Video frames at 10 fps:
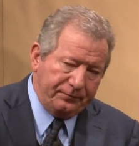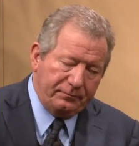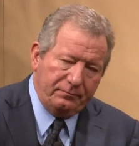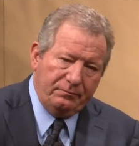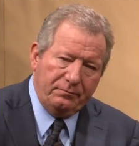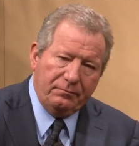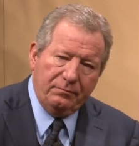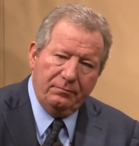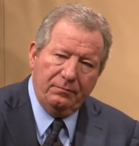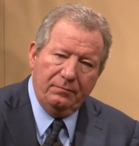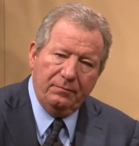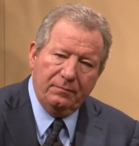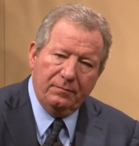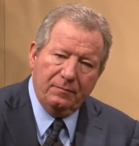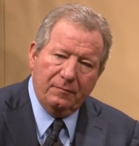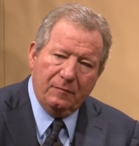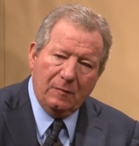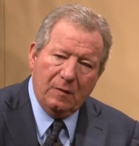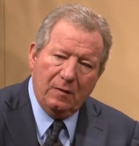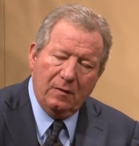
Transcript: (no one is talking)